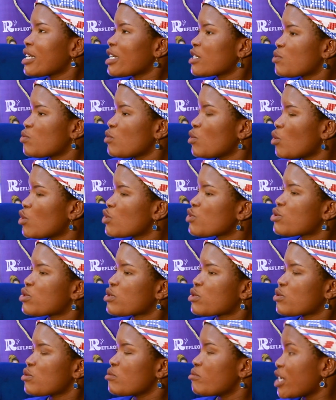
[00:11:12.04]
that we want
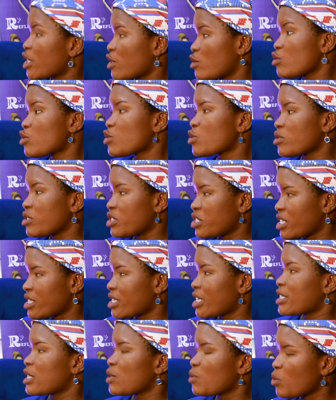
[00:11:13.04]
to make you suggest
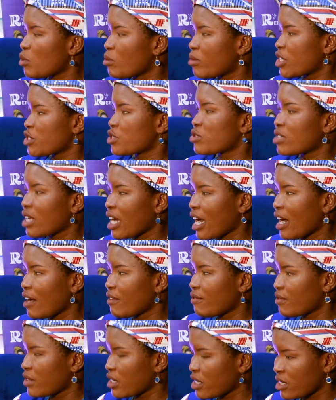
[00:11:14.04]
that a woman should
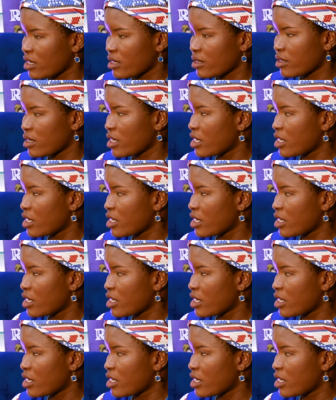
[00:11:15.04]
have a